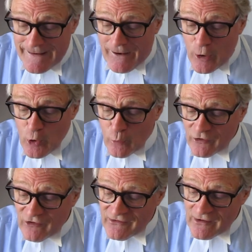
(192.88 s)
Who
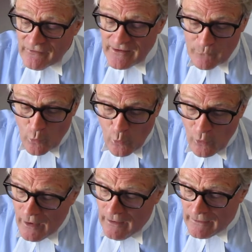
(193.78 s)
wishes nothing
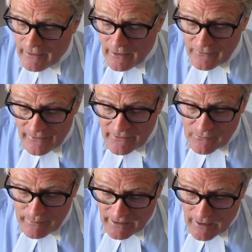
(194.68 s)
more than
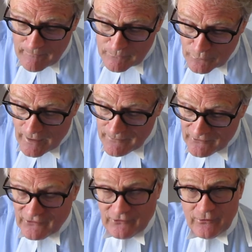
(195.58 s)
to become Prime
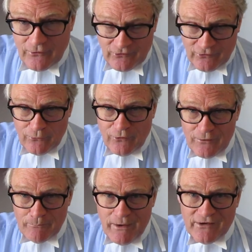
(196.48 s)
Minister, the sooner
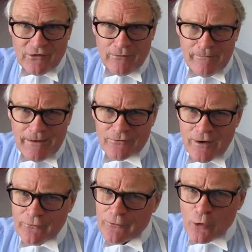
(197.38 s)
the better. I met
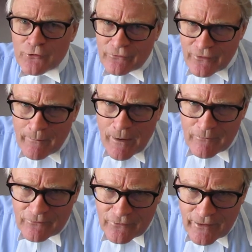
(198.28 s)
rather a lot of them,
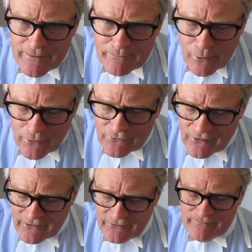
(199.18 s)
I'm afraid, in
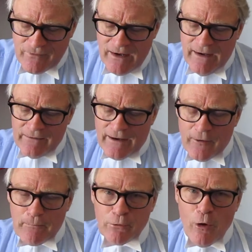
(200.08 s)
politics. Now,
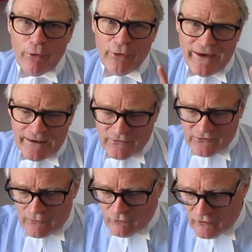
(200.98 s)
the plot thickens,
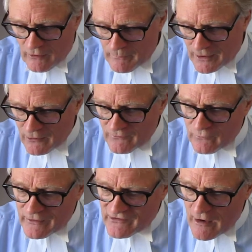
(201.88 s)
don't you know, because,
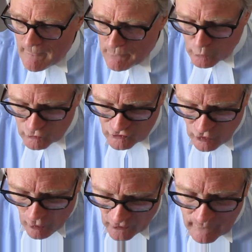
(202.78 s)
for example,
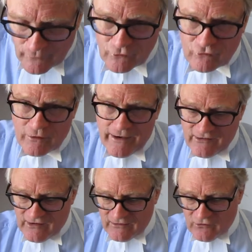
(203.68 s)
documents
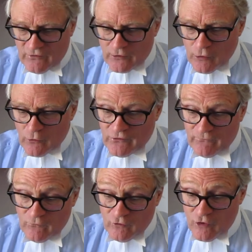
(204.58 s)
relating to the loss
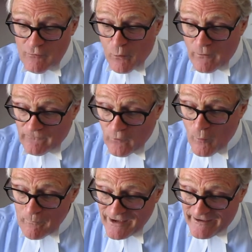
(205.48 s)
of
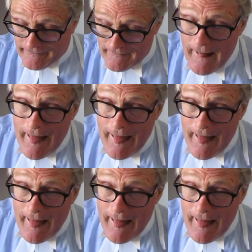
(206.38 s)
£2.4 million